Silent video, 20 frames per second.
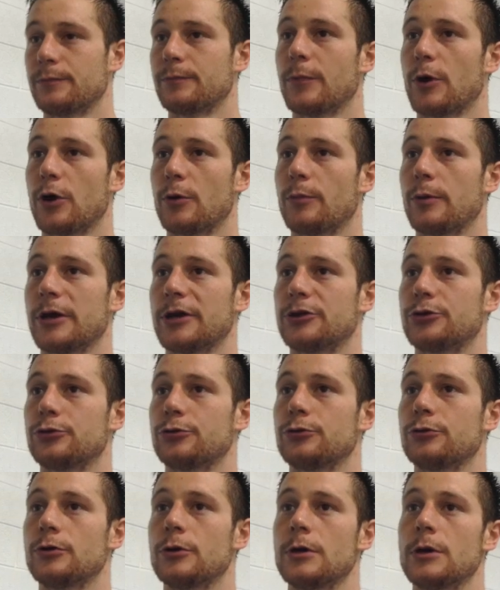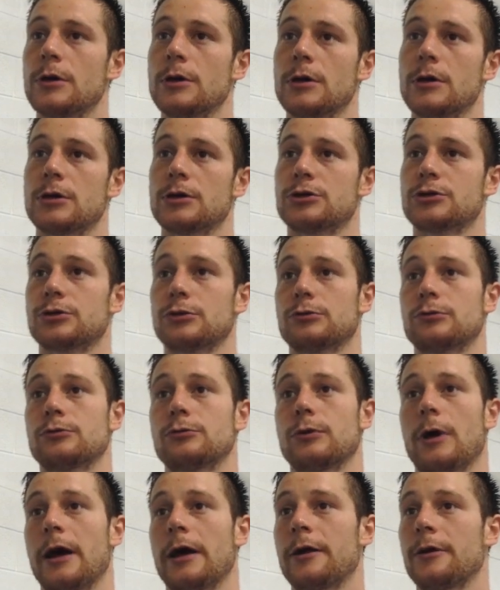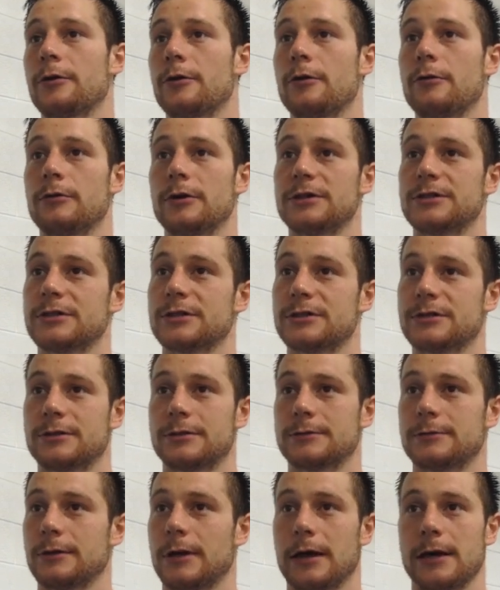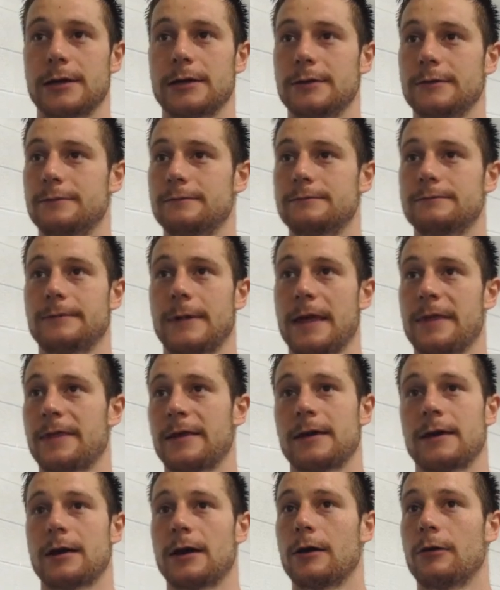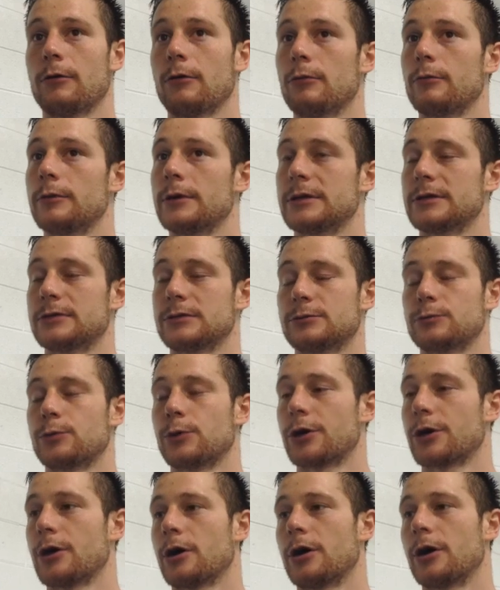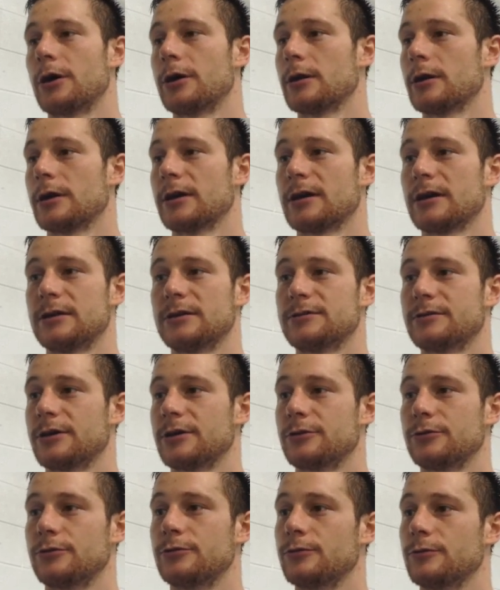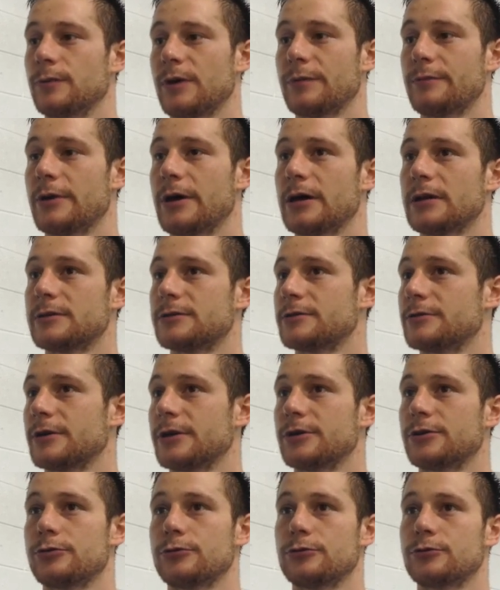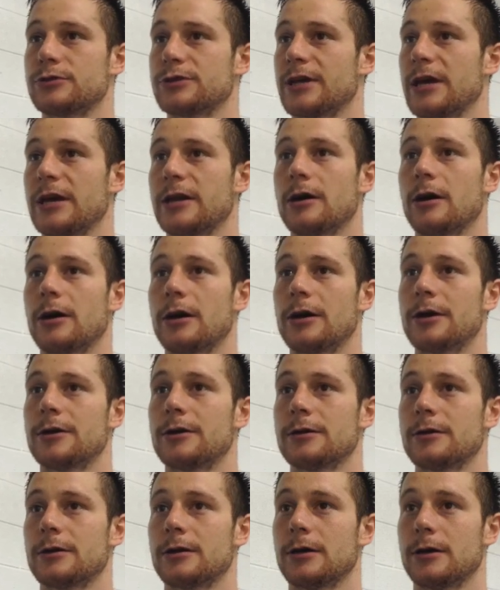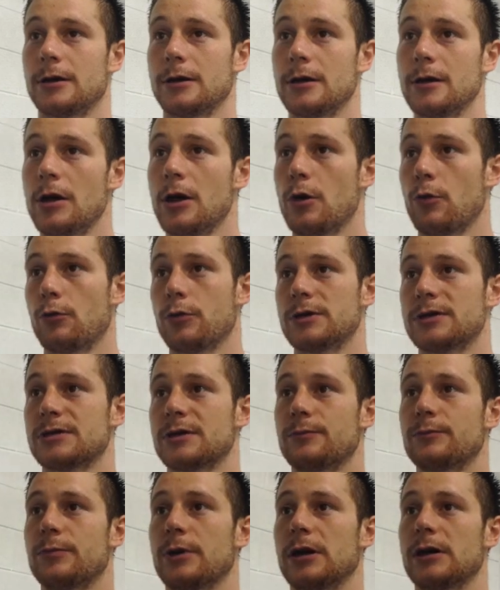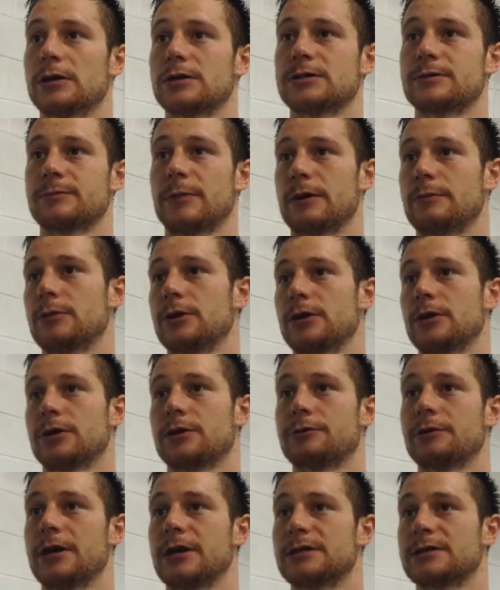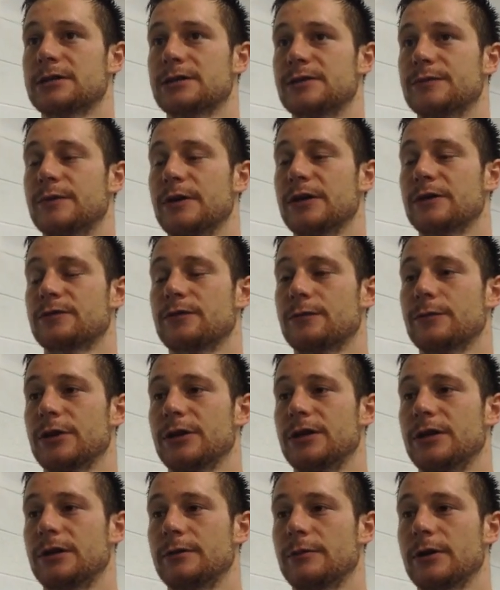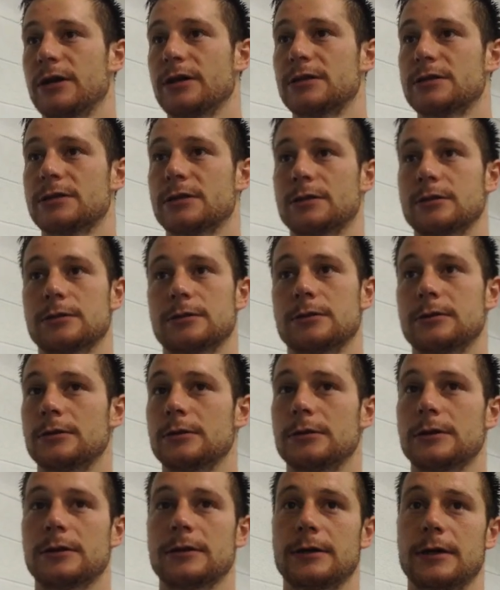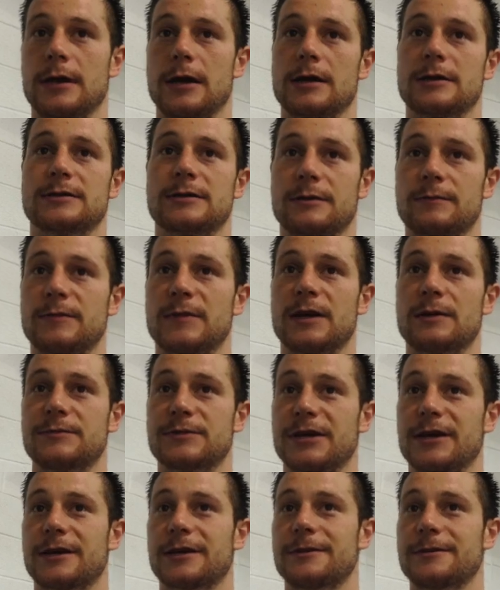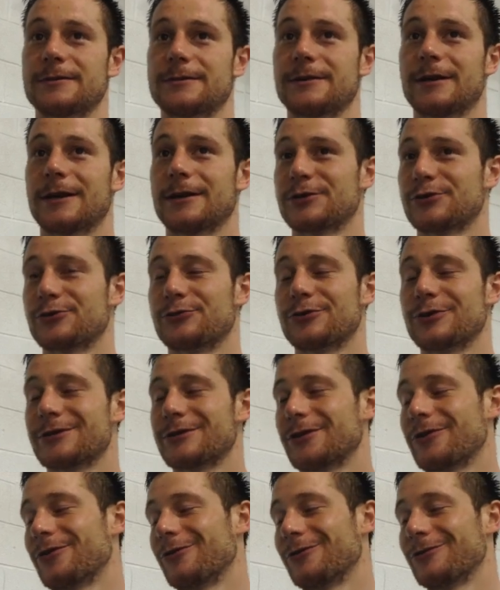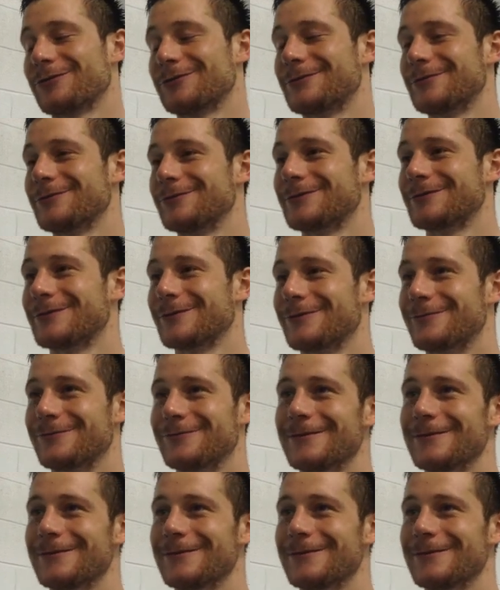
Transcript: power play too. So I don't know. I just I I think I always work hard. Like I try to do my best, mm-hmm. try to skate hard and uh, win some pucks, maybe create some space for my teammates mm-hmm. and. Yeah, sometimes I can I can score some goals too. So